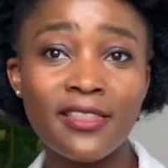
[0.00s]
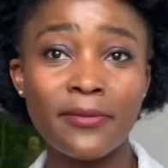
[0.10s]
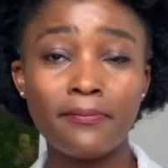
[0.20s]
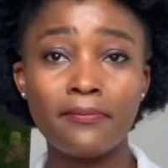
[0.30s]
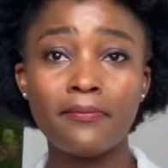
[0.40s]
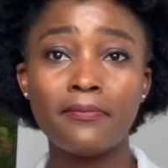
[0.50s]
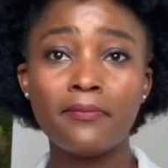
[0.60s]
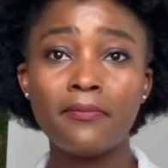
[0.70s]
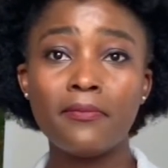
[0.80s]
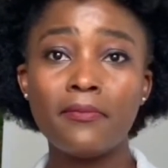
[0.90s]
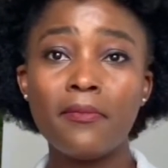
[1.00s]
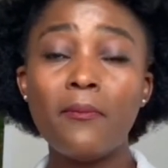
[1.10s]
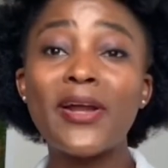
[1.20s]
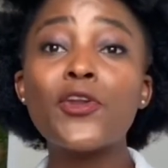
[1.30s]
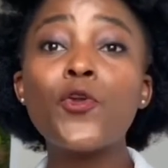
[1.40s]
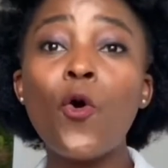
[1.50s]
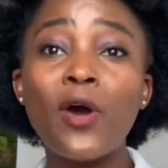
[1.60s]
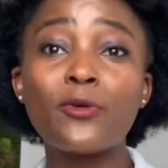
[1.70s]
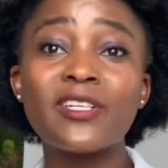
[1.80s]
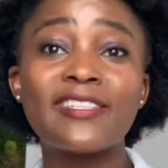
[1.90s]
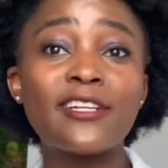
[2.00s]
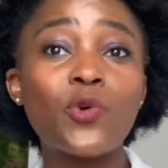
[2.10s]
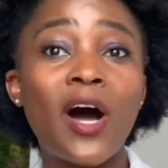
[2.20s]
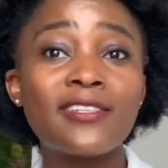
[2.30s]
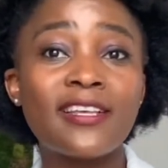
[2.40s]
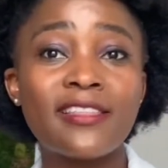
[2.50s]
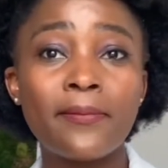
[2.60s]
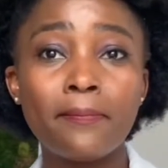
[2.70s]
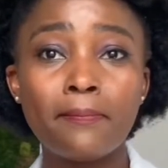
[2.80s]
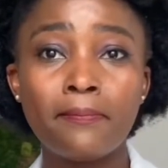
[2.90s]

them, but no one was there to answer them.